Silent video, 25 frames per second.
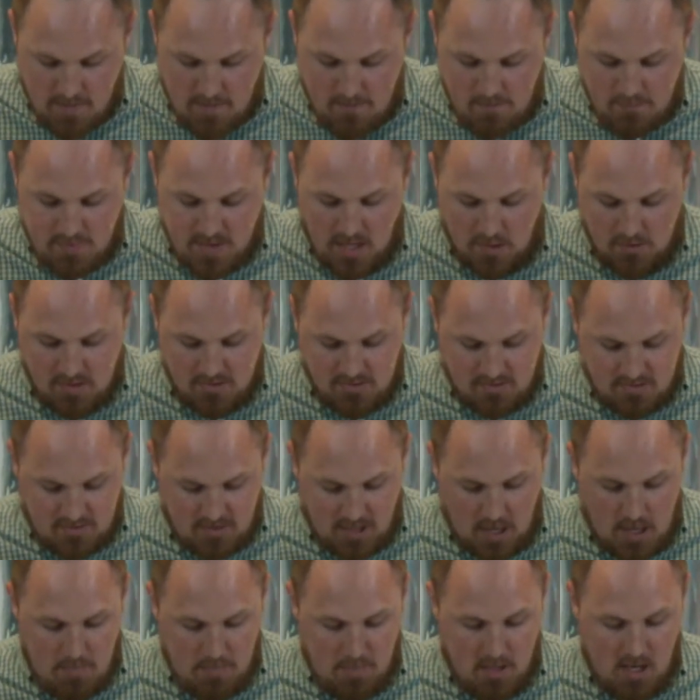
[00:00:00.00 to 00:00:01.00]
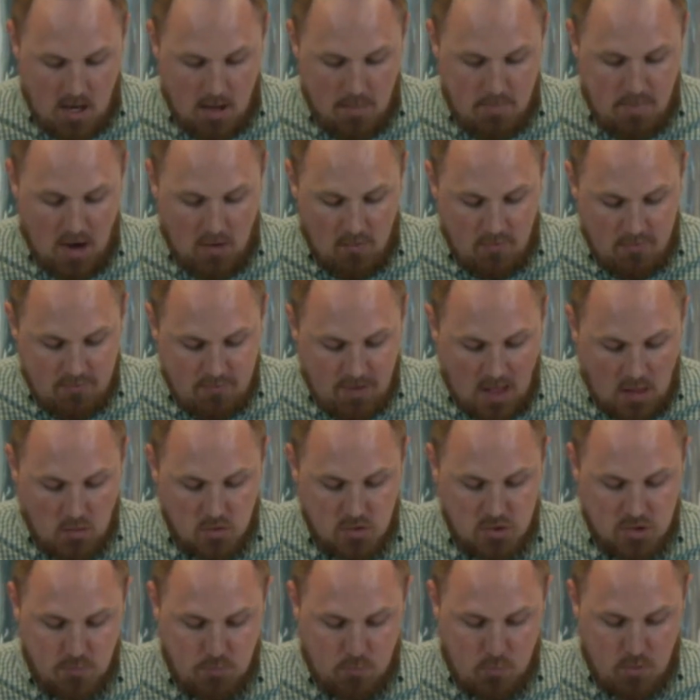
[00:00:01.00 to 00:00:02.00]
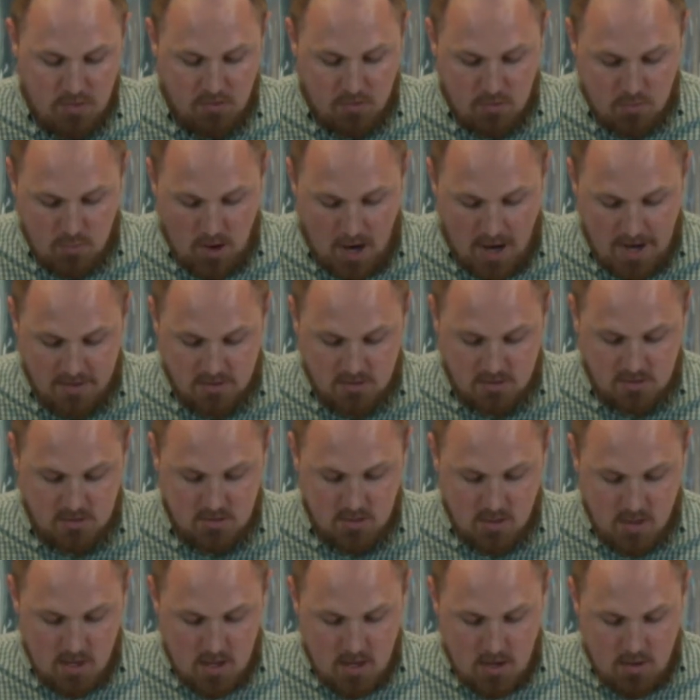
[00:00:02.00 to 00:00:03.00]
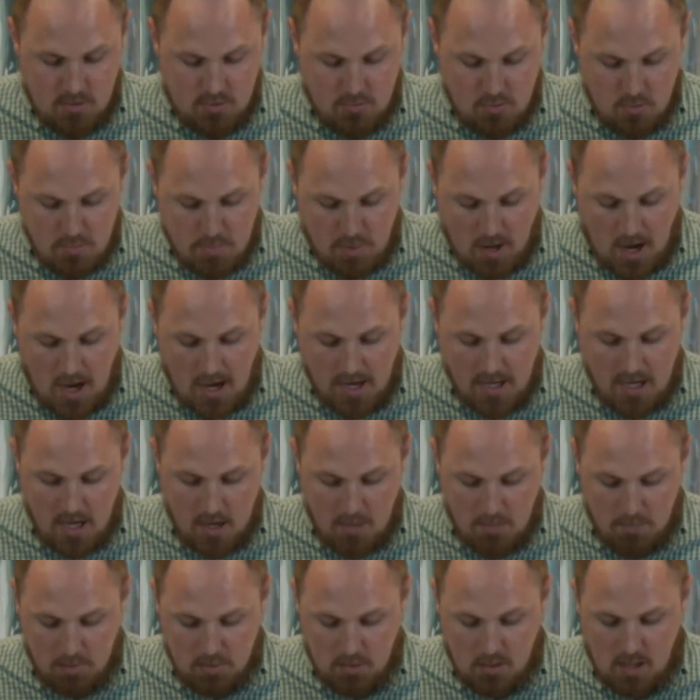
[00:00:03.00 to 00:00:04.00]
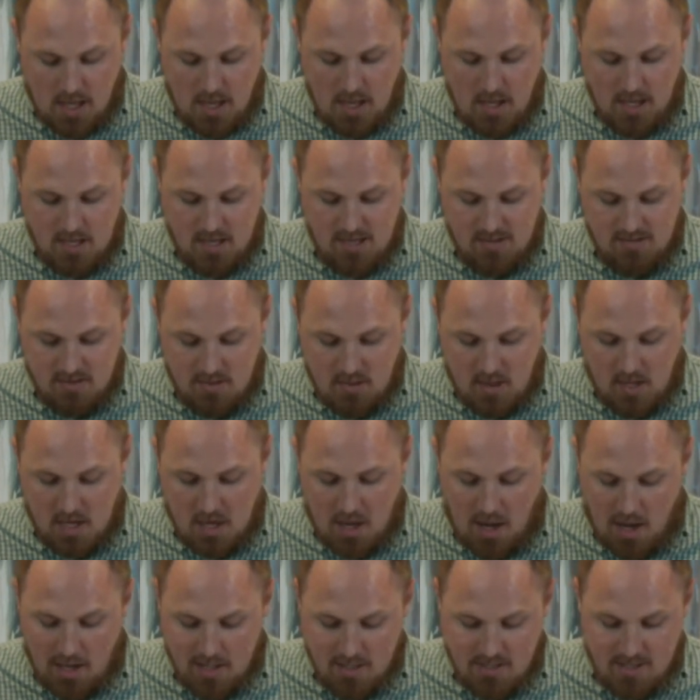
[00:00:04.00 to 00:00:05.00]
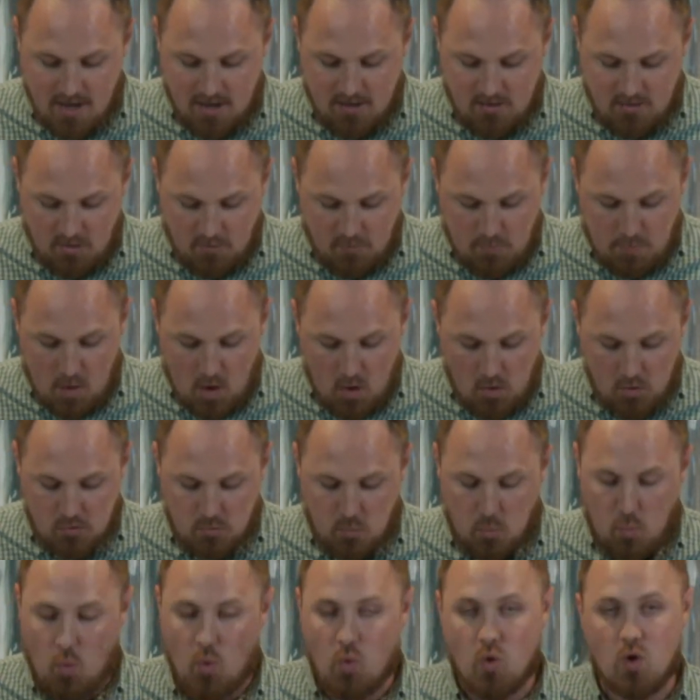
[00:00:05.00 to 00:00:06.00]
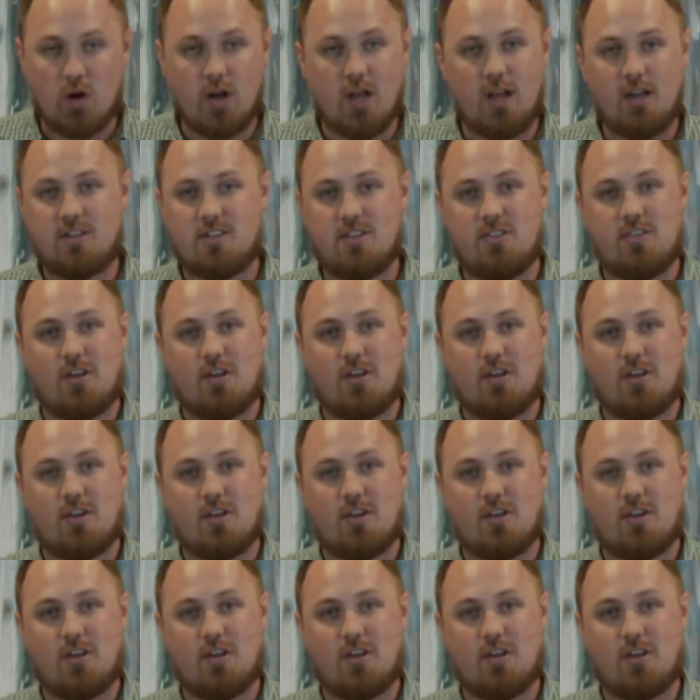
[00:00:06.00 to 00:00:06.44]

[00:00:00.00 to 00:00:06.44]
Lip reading: Now, this statement about fellowship with Christ through body and blood is in the context of Paul's warning to the